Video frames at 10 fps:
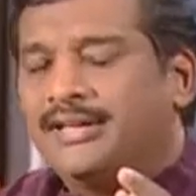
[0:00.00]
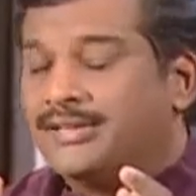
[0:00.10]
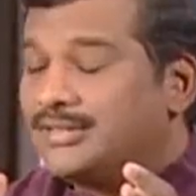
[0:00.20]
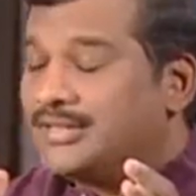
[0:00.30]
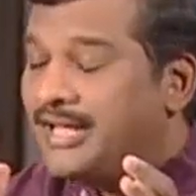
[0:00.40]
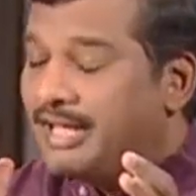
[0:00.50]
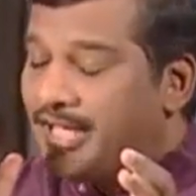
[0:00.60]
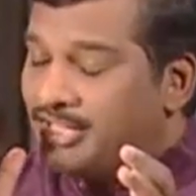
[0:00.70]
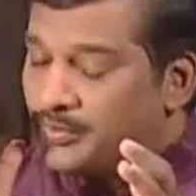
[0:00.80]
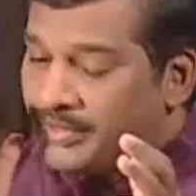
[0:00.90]
And
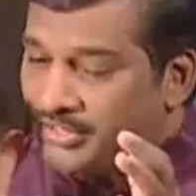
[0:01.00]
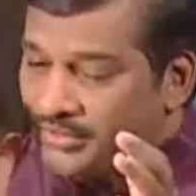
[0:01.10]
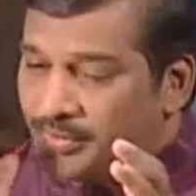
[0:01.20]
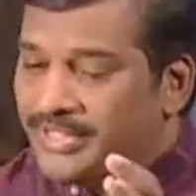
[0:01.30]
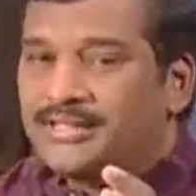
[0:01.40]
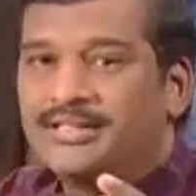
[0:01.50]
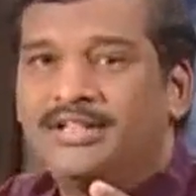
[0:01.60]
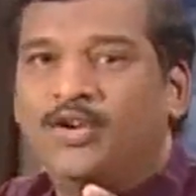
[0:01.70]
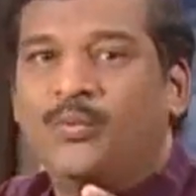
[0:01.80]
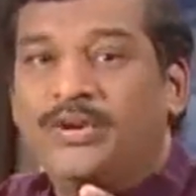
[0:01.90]
as we do it,
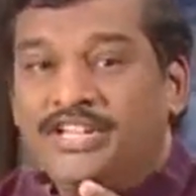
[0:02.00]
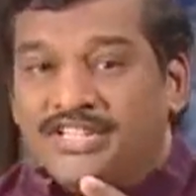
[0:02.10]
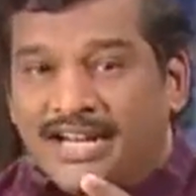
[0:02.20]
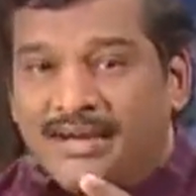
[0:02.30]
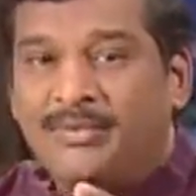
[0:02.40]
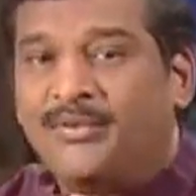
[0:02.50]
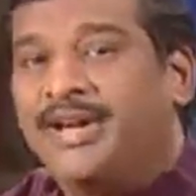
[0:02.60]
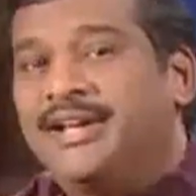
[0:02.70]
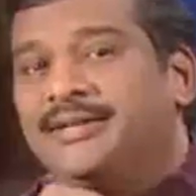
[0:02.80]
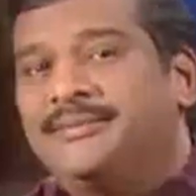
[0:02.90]
we shall prevail.